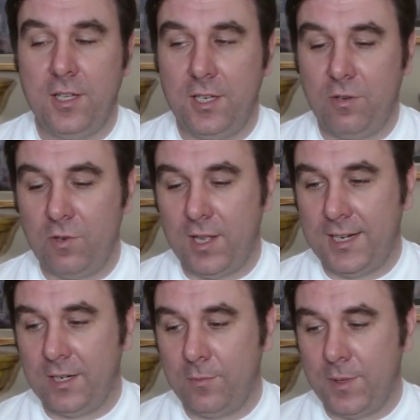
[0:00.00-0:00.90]
you know, a
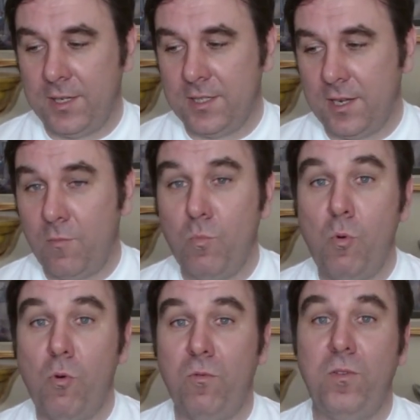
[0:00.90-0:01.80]
little bit uh,
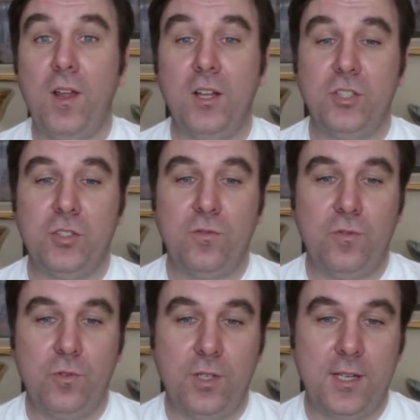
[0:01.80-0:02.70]
more flush
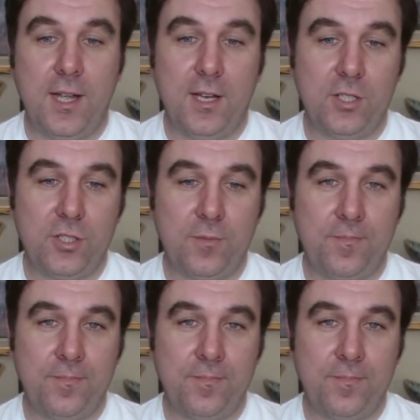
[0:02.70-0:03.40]
for cash.